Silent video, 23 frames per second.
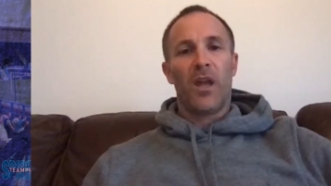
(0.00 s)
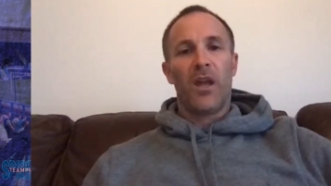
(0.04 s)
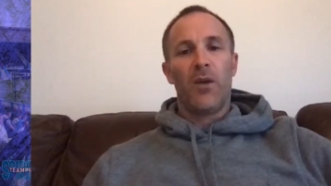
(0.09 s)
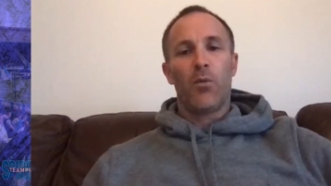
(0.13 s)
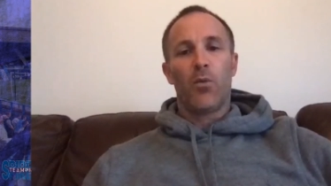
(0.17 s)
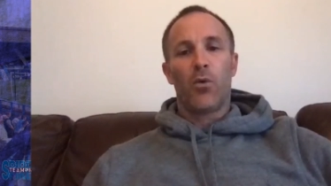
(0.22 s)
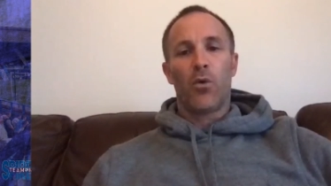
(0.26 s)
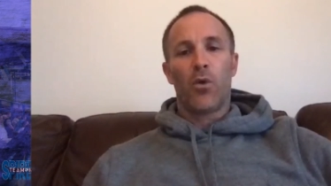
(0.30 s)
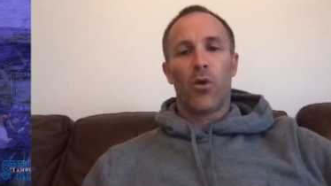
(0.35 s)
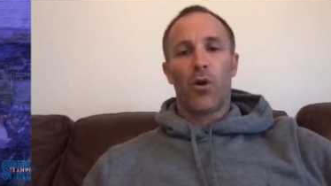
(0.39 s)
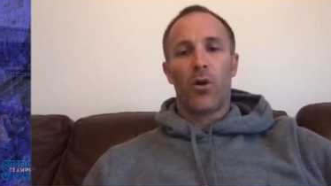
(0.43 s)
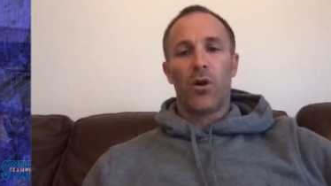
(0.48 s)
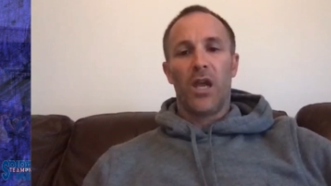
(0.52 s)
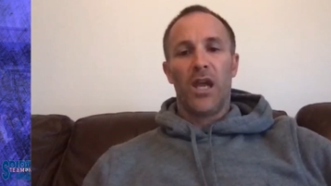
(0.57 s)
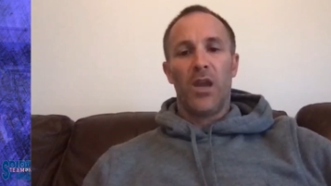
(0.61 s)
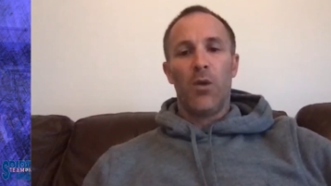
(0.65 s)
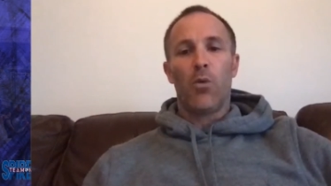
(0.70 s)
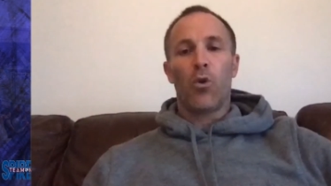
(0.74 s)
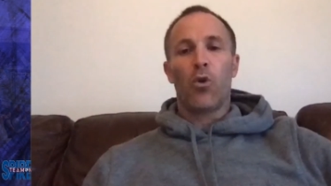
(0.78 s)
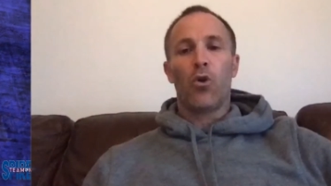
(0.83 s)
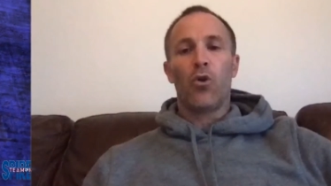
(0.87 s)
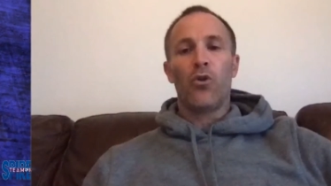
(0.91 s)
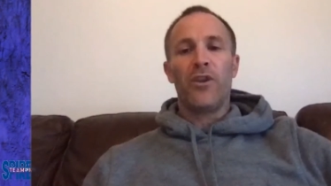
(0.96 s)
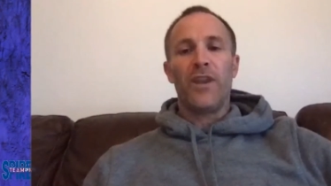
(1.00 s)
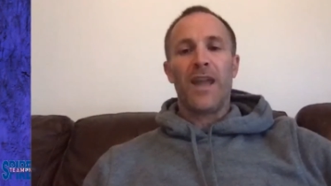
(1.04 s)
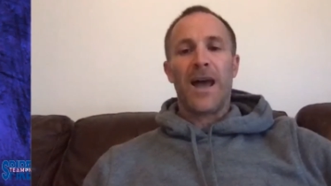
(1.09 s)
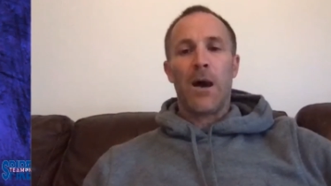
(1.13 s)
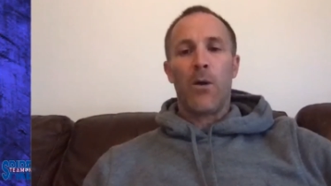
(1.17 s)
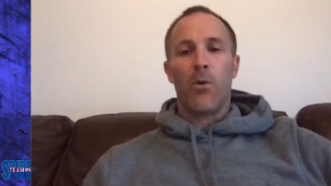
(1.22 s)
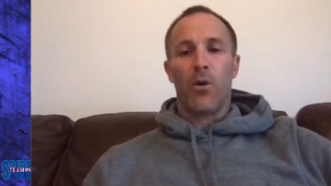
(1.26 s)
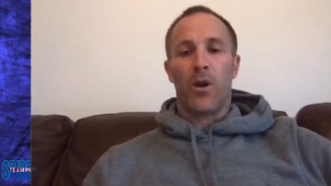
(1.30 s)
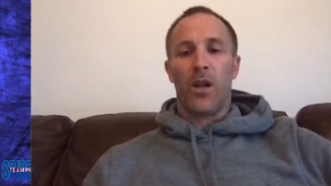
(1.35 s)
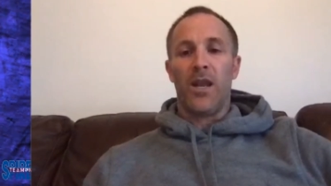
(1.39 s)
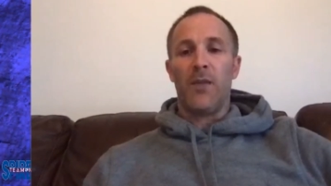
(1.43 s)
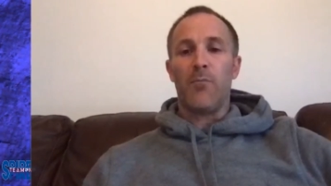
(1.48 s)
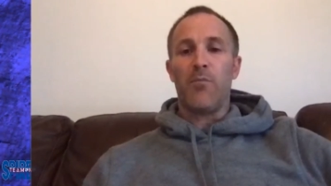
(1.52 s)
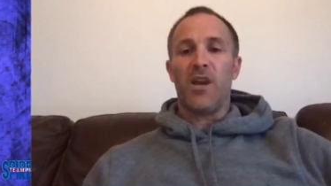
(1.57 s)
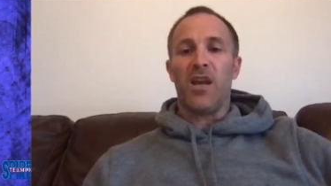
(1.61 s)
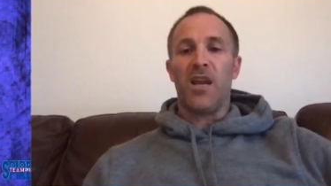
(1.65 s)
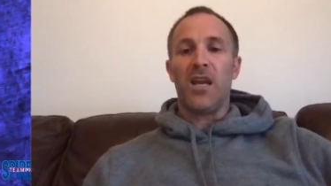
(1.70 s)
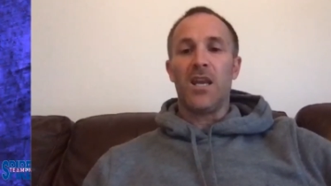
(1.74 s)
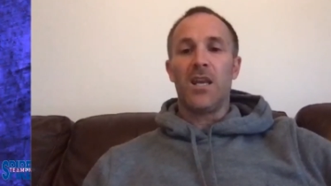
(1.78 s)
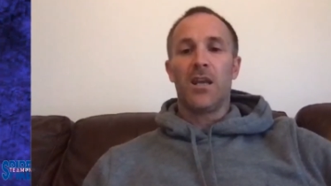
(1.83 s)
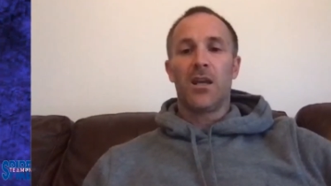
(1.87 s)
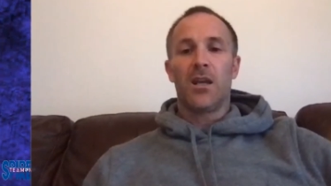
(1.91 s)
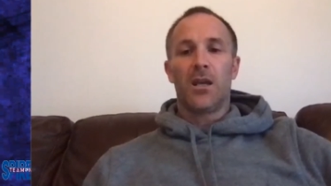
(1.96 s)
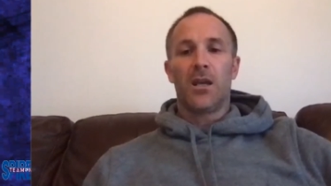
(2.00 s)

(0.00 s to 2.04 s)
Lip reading: it will undoubtedly be